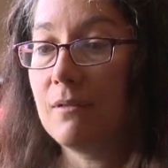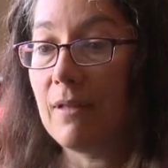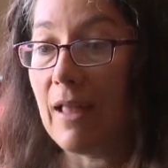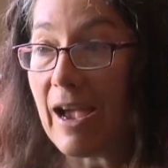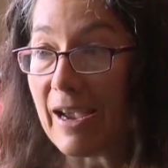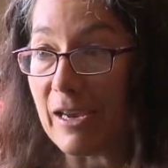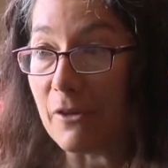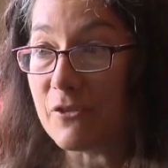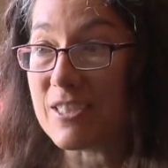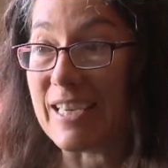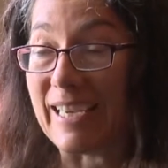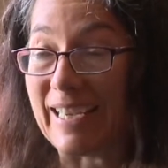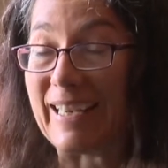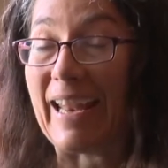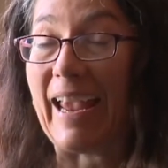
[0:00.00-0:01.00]
lives
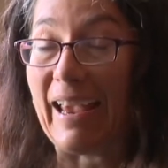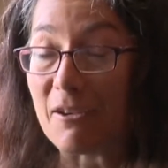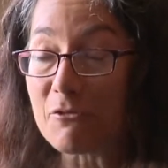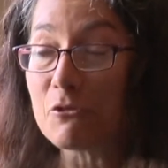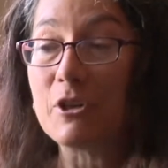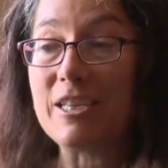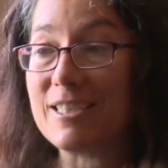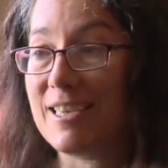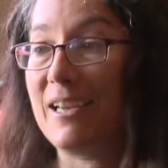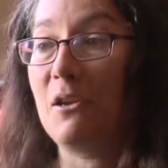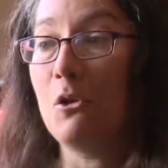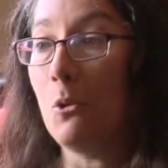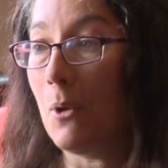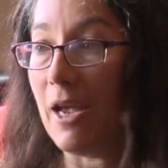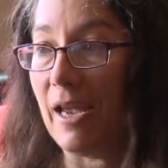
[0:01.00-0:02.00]
in every
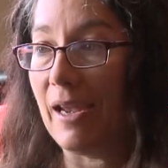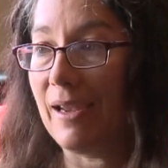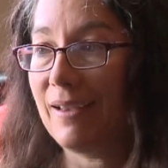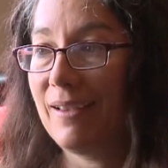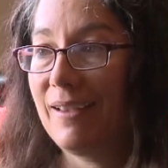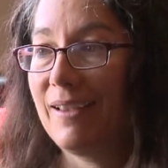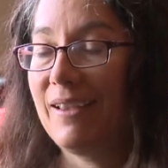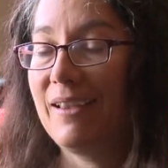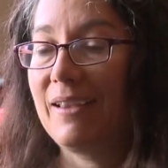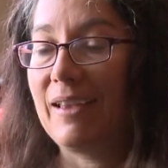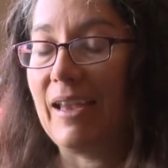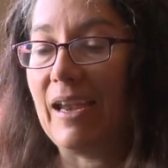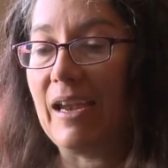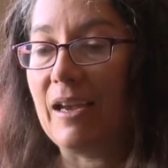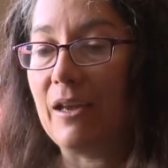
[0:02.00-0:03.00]
single way.
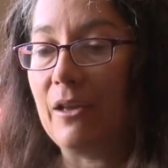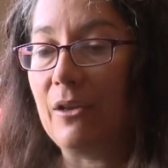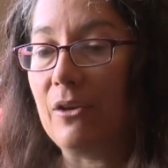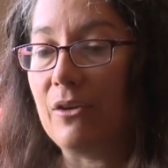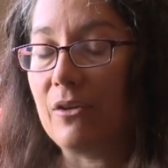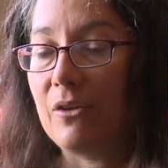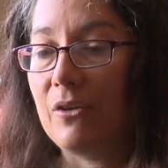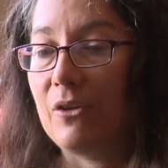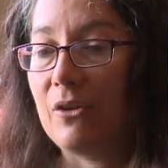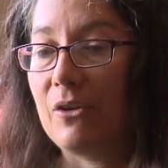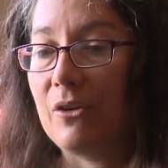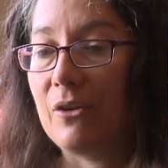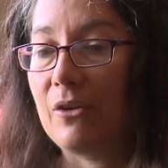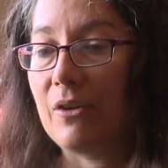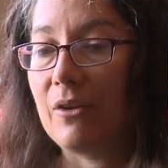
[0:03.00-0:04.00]
And
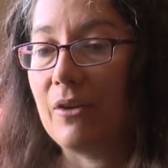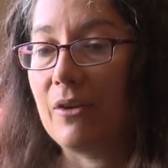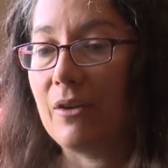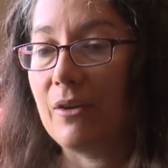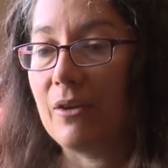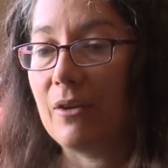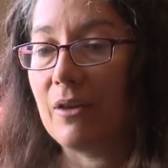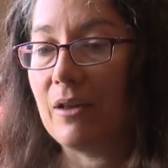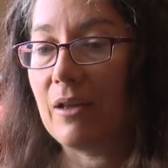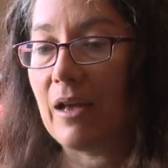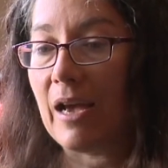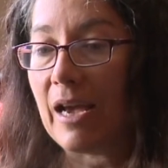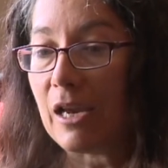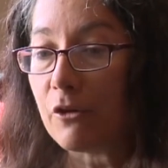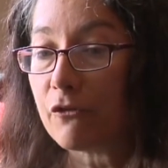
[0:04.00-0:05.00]

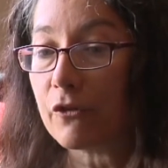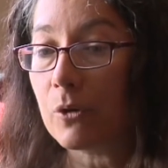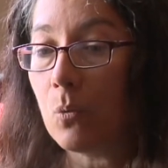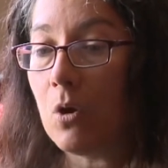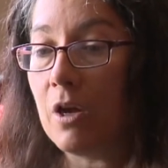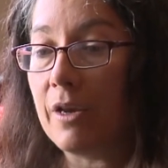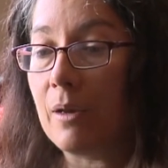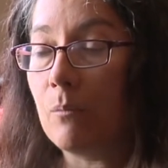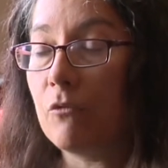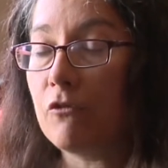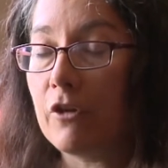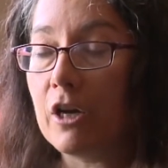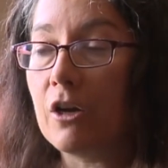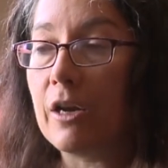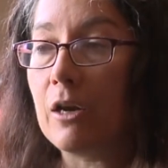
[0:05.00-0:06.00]
I, for one, am
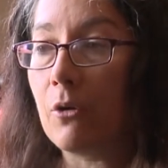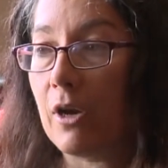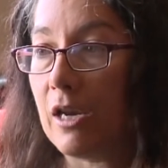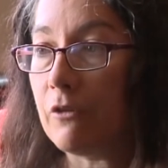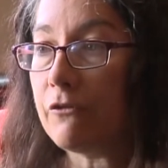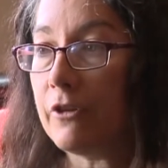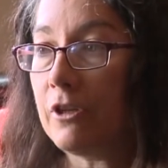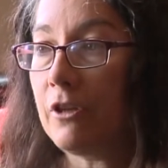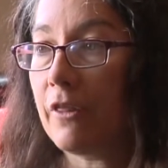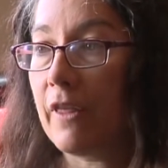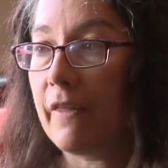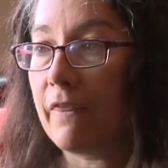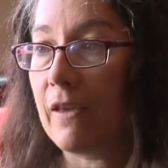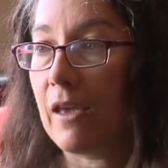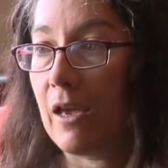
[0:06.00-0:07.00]
very grateful
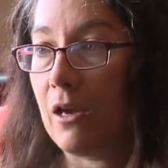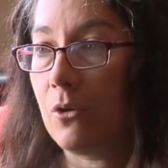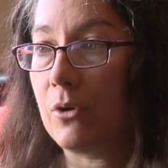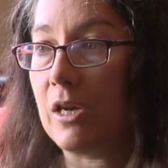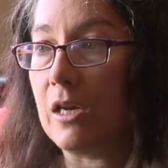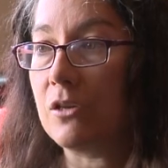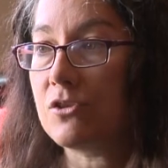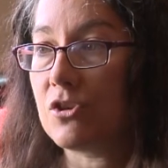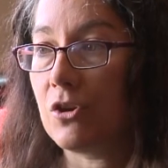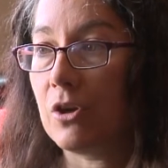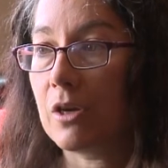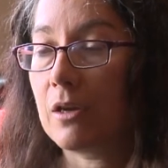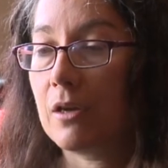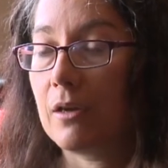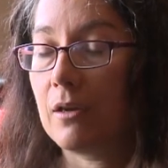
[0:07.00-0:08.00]
that the county
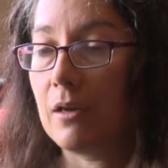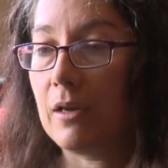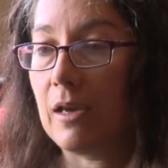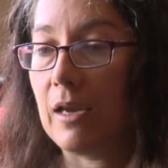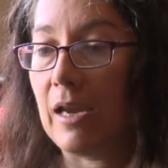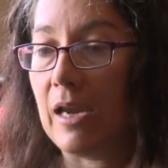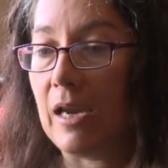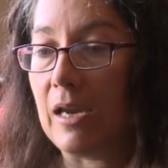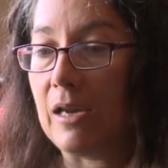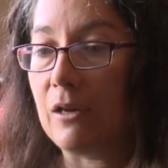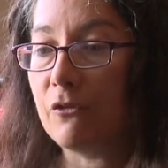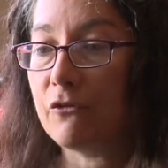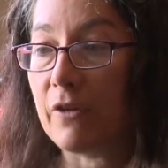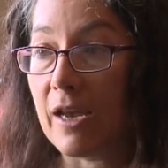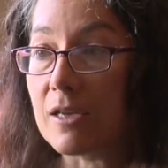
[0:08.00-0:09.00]
took a
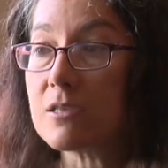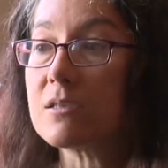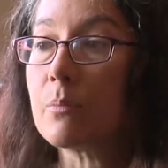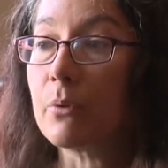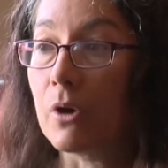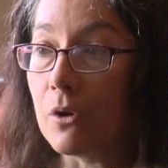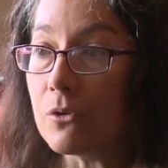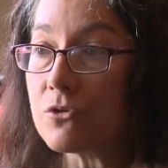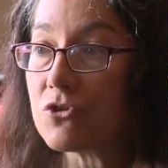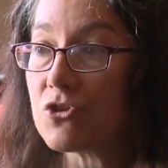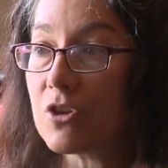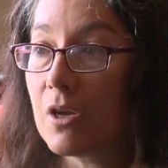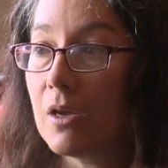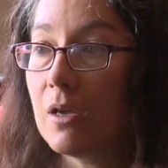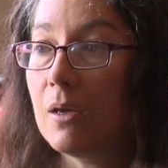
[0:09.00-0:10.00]
fast approach,
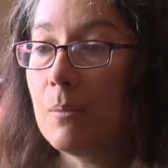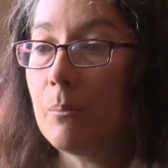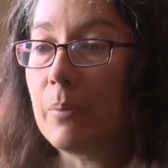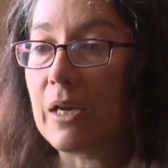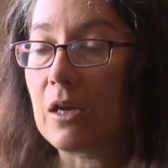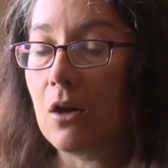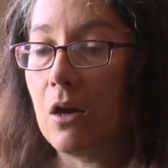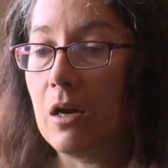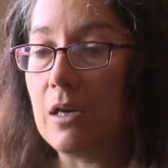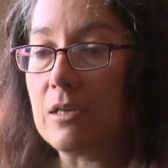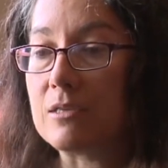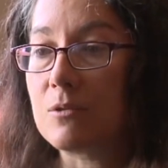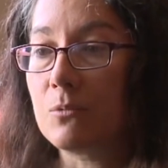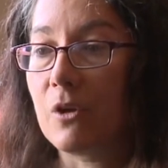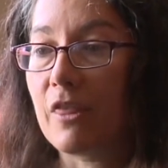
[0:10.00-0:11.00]

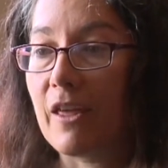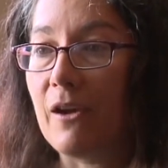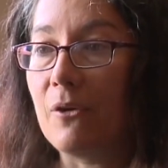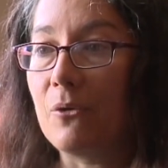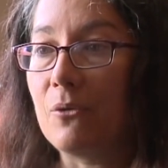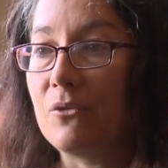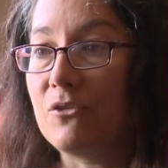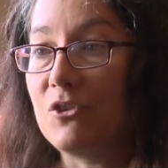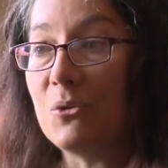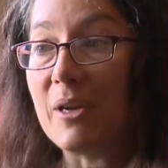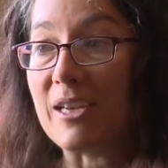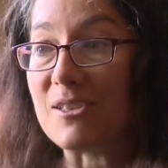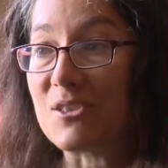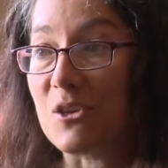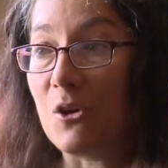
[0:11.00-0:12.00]
because without
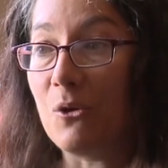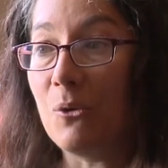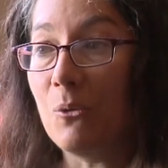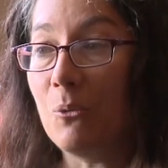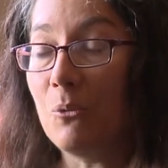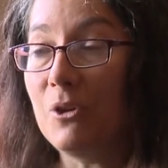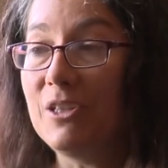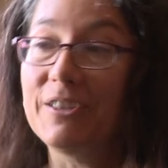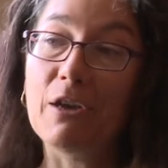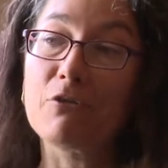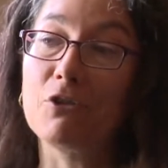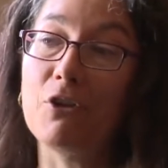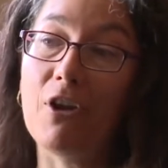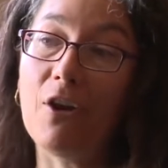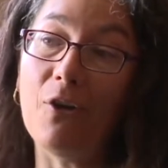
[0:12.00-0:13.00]
doing so, we'll
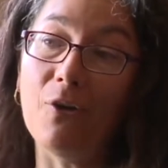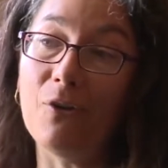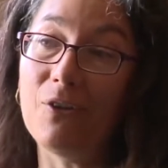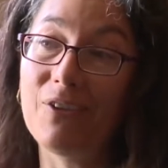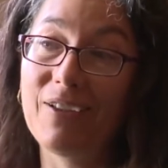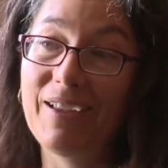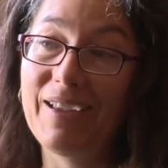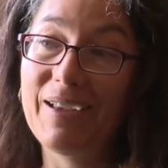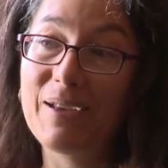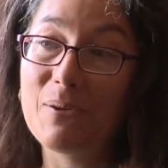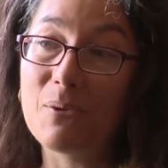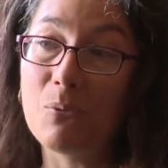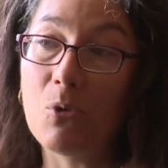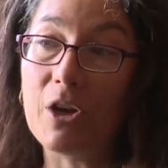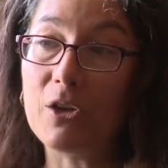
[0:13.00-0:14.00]
never know
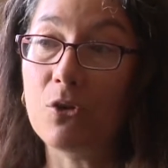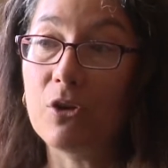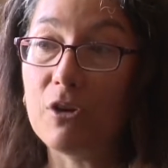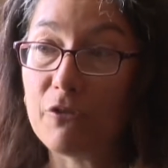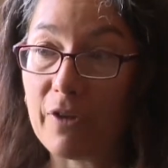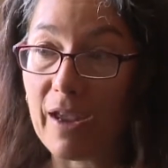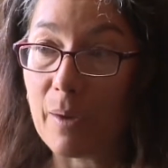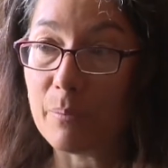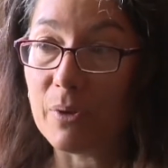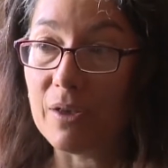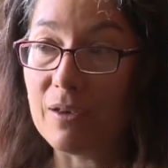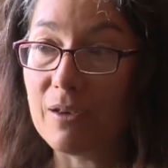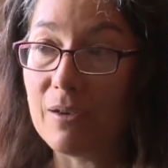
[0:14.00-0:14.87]
what could have happened.